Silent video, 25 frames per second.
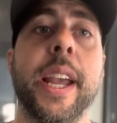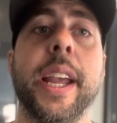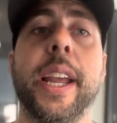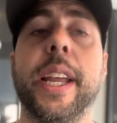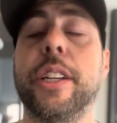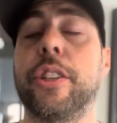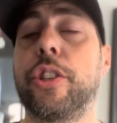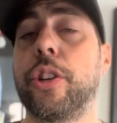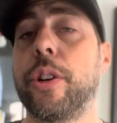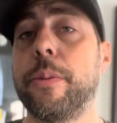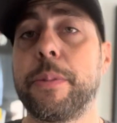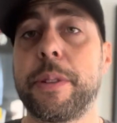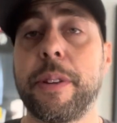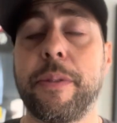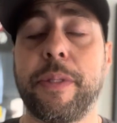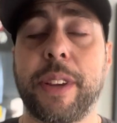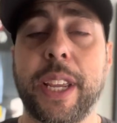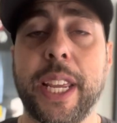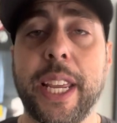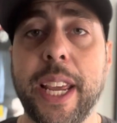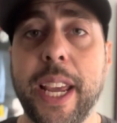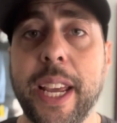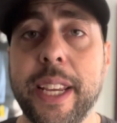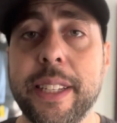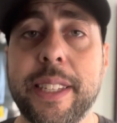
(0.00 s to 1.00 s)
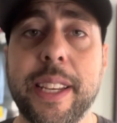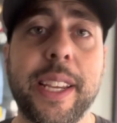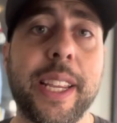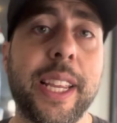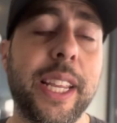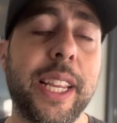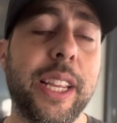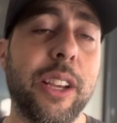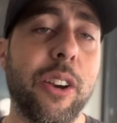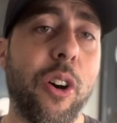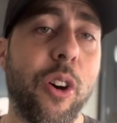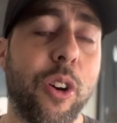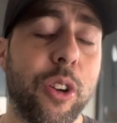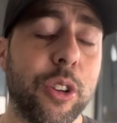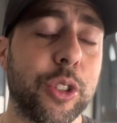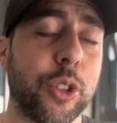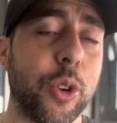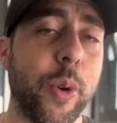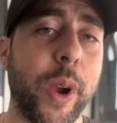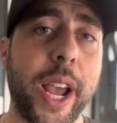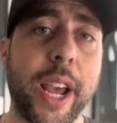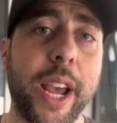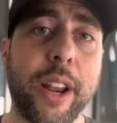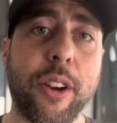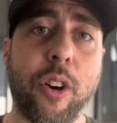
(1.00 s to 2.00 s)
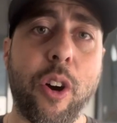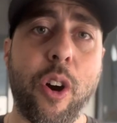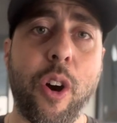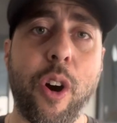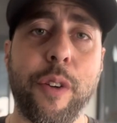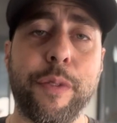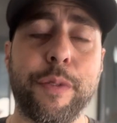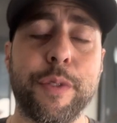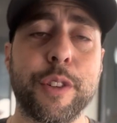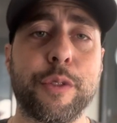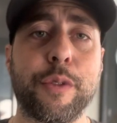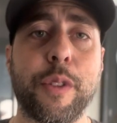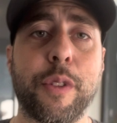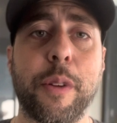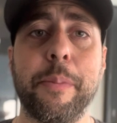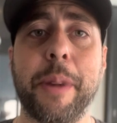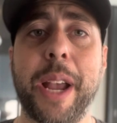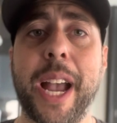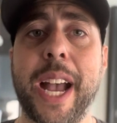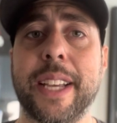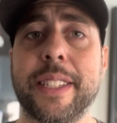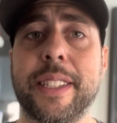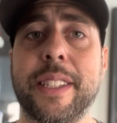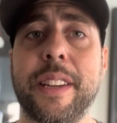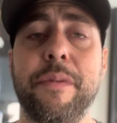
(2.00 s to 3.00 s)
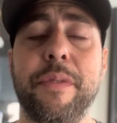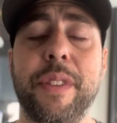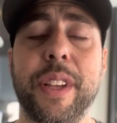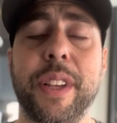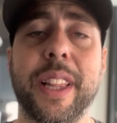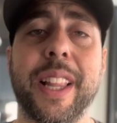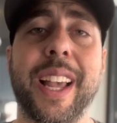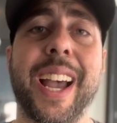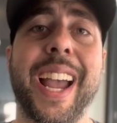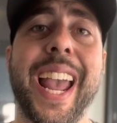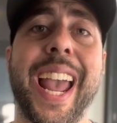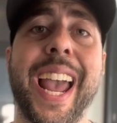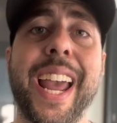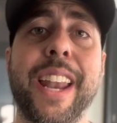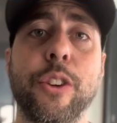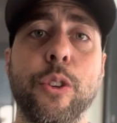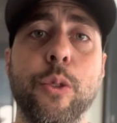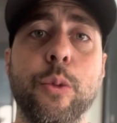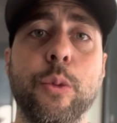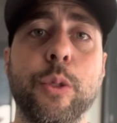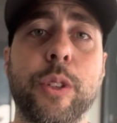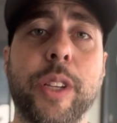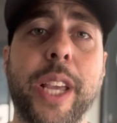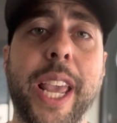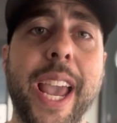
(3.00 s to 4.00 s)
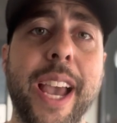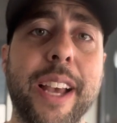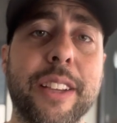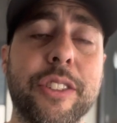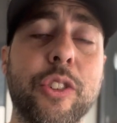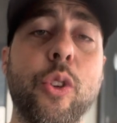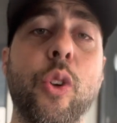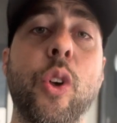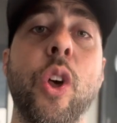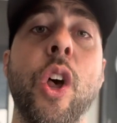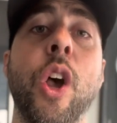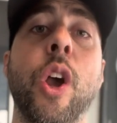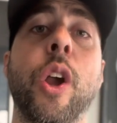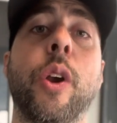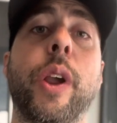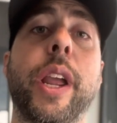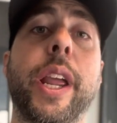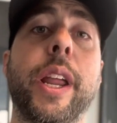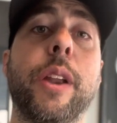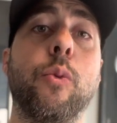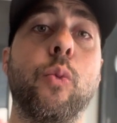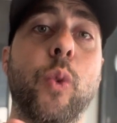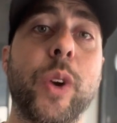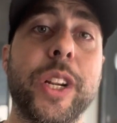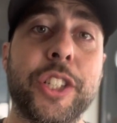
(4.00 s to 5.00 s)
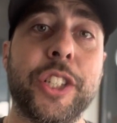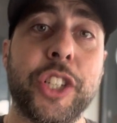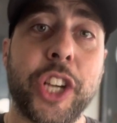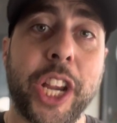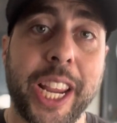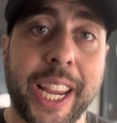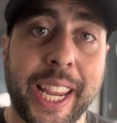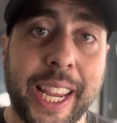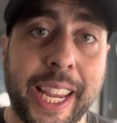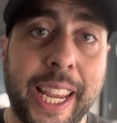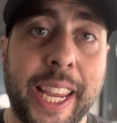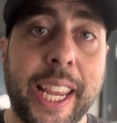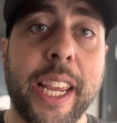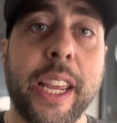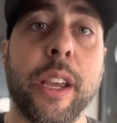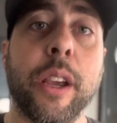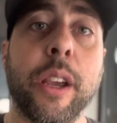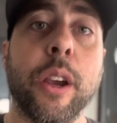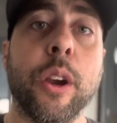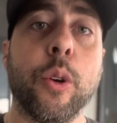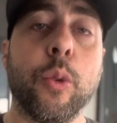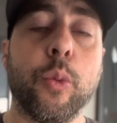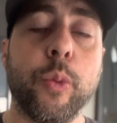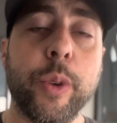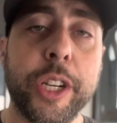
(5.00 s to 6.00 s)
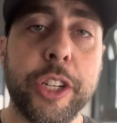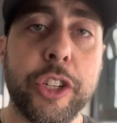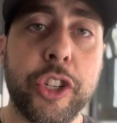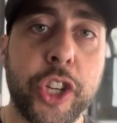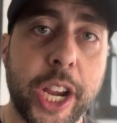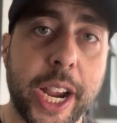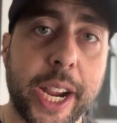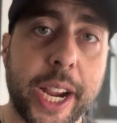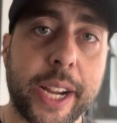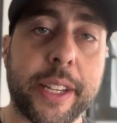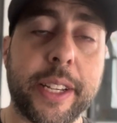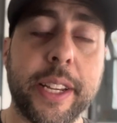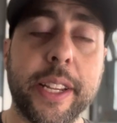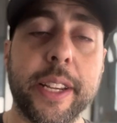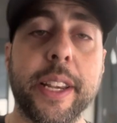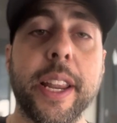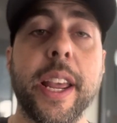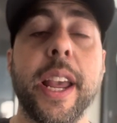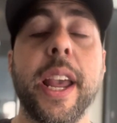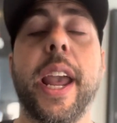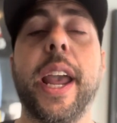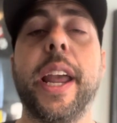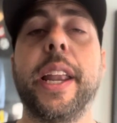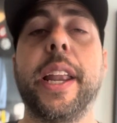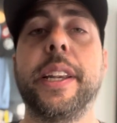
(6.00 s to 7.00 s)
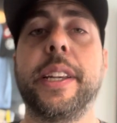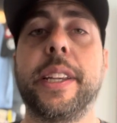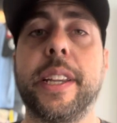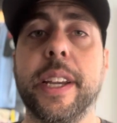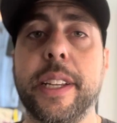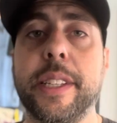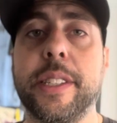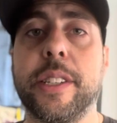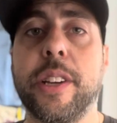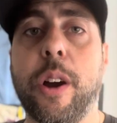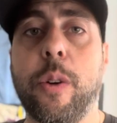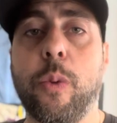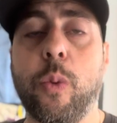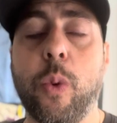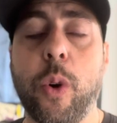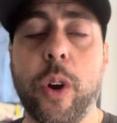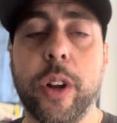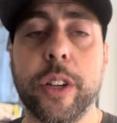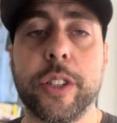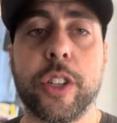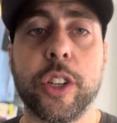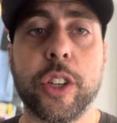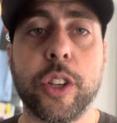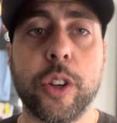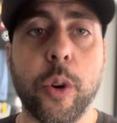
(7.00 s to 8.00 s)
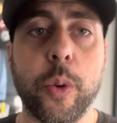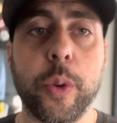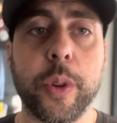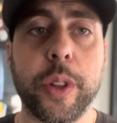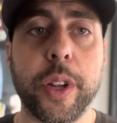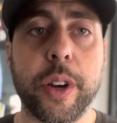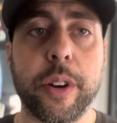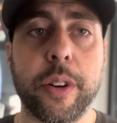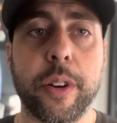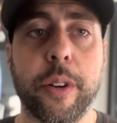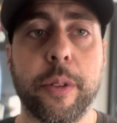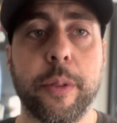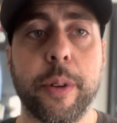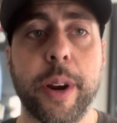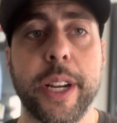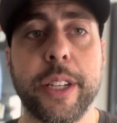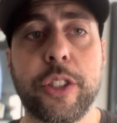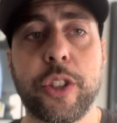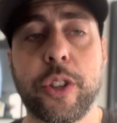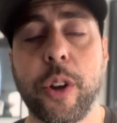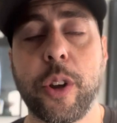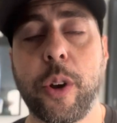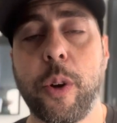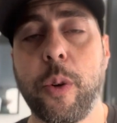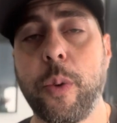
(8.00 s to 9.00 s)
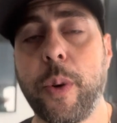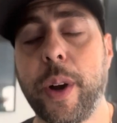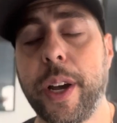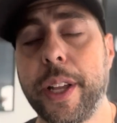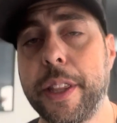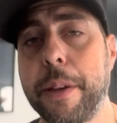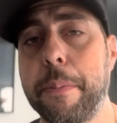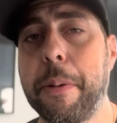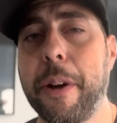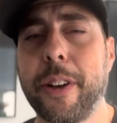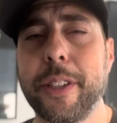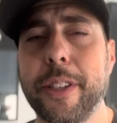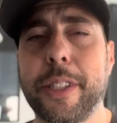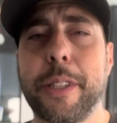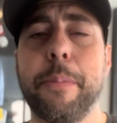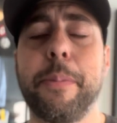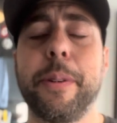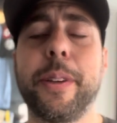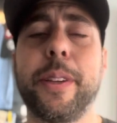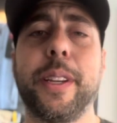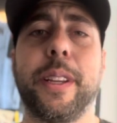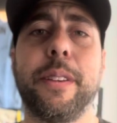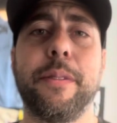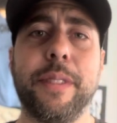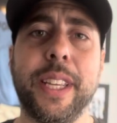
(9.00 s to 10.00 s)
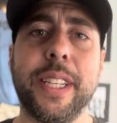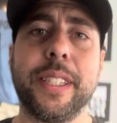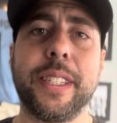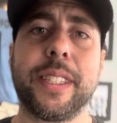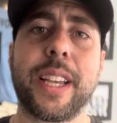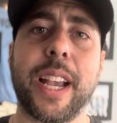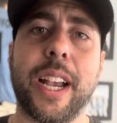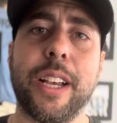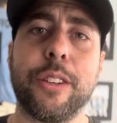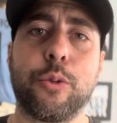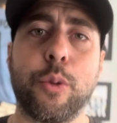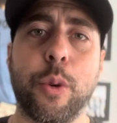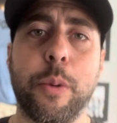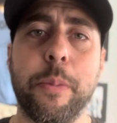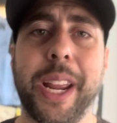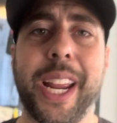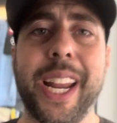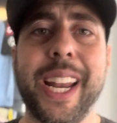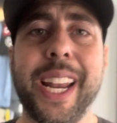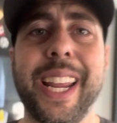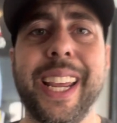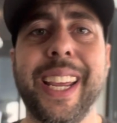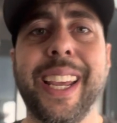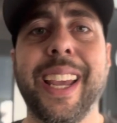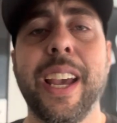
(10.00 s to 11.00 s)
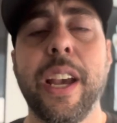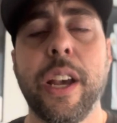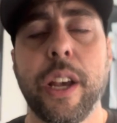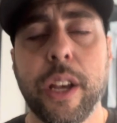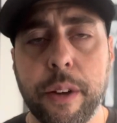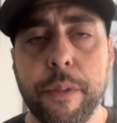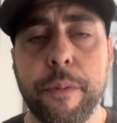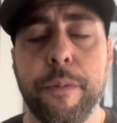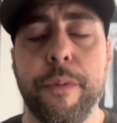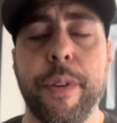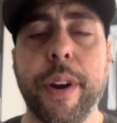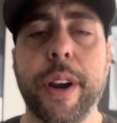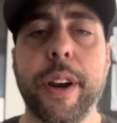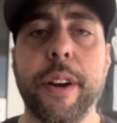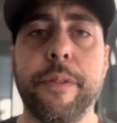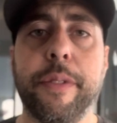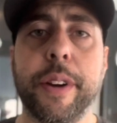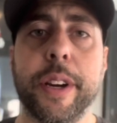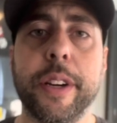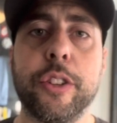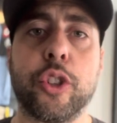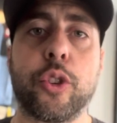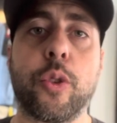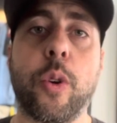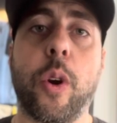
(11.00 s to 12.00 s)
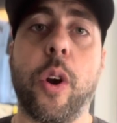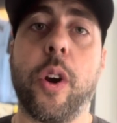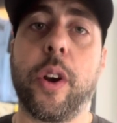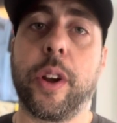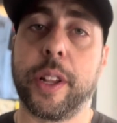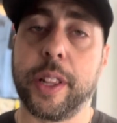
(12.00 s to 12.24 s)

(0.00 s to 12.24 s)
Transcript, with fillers: In terms of Chiesa, he also had offers from Aston Villa and Newcastle in which he rejected and does not want to go there, all right? So the possibility of these guys remaining, very, very strong.